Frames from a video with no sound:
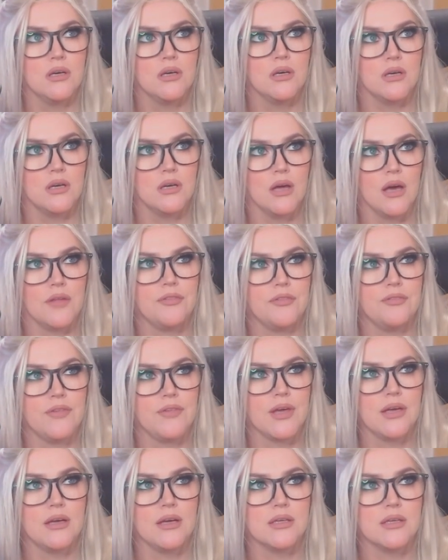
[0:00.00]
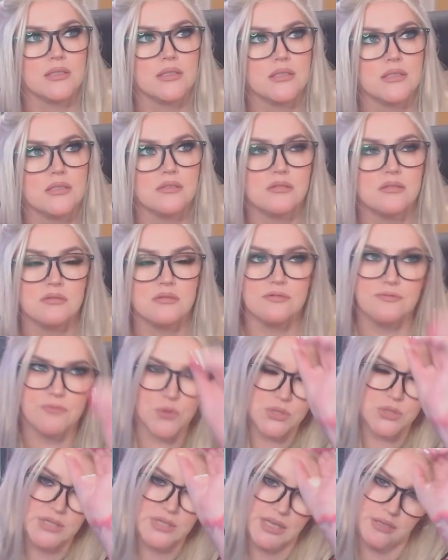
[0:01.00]
I think it's
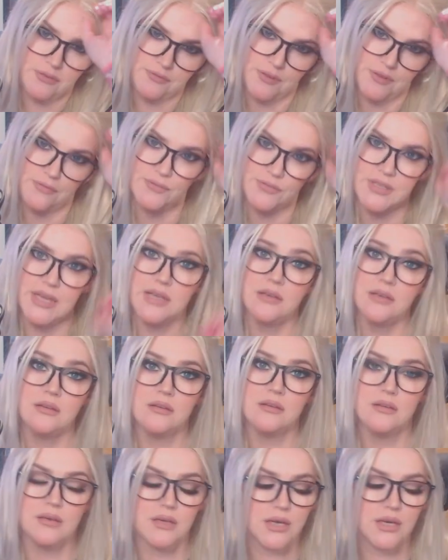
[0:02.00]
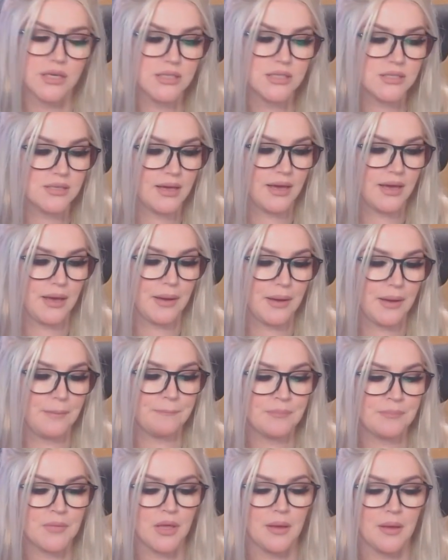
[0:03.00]
14 or 15 you get.
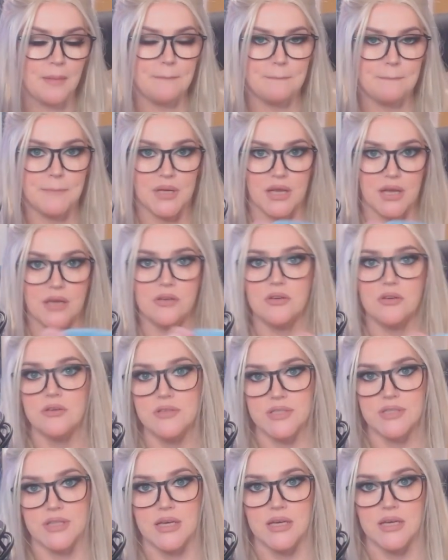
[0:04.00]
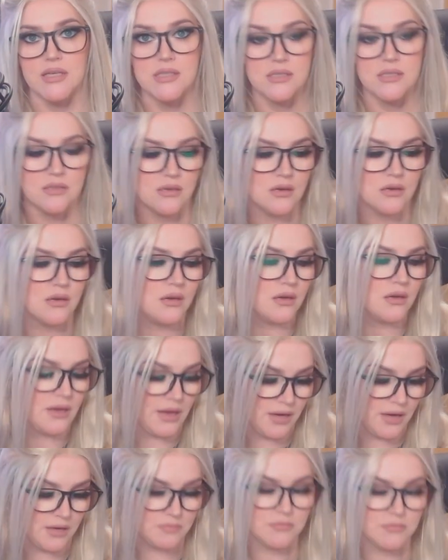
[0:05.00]
But I use these
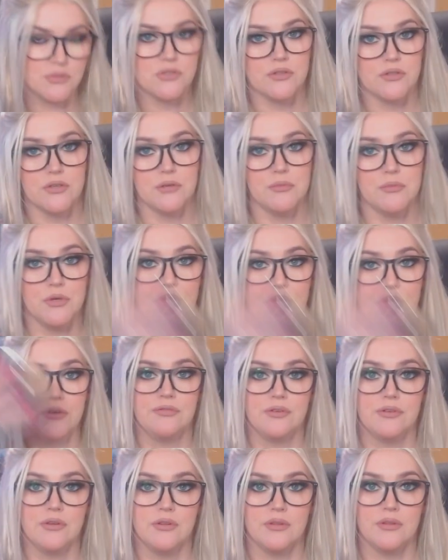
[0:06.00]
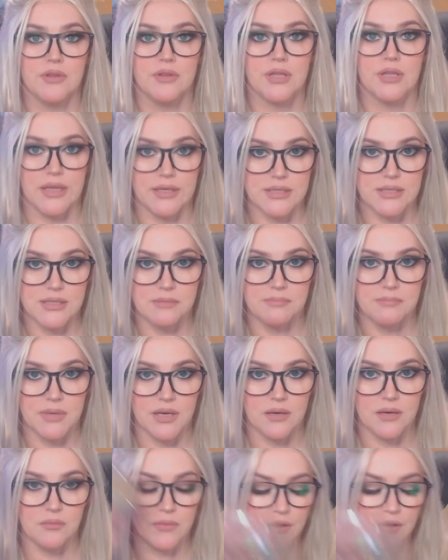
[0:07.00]
to remove the cleansing
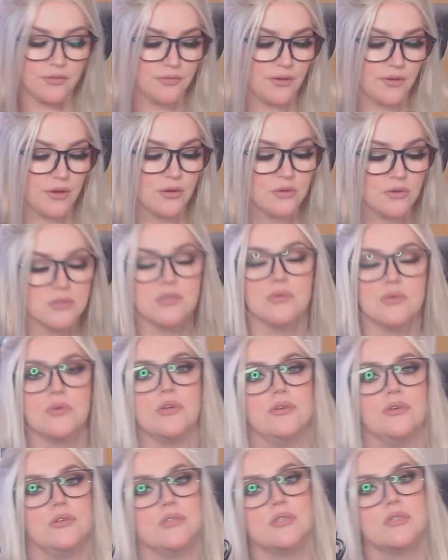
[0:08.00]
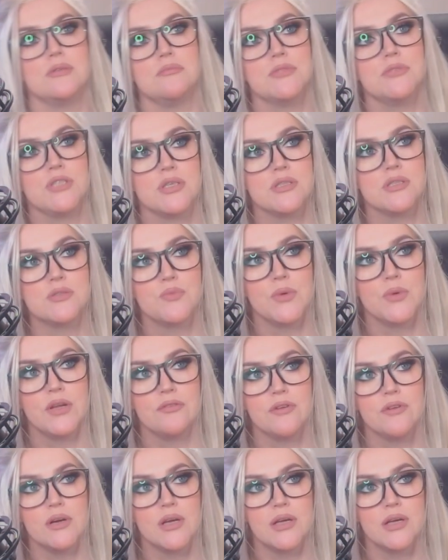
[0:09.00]
balm with. I also use them just whenever
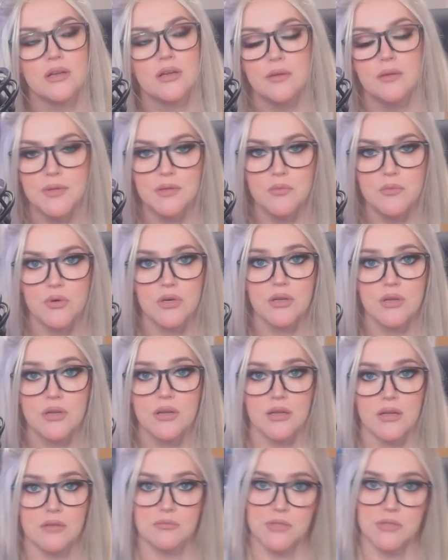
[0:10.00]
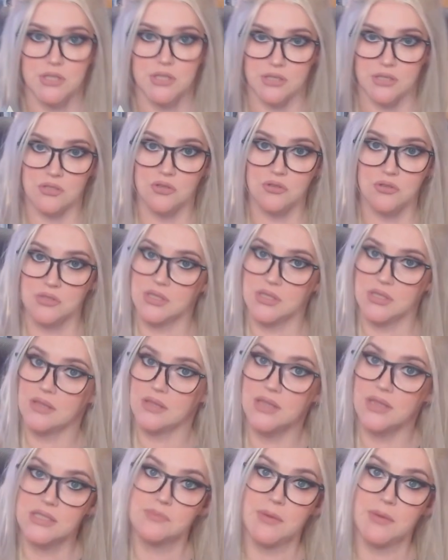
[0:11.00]
I get up in the morning and I'm just using
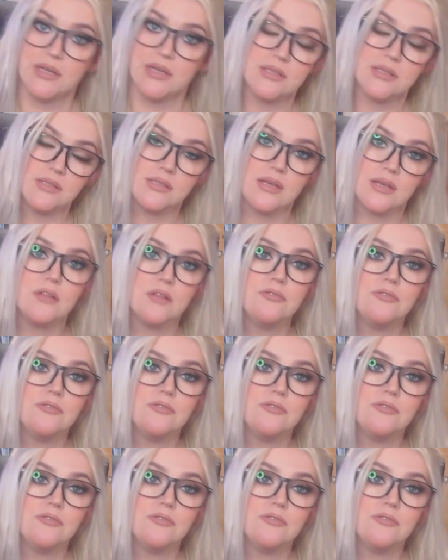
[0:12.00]
this by itself.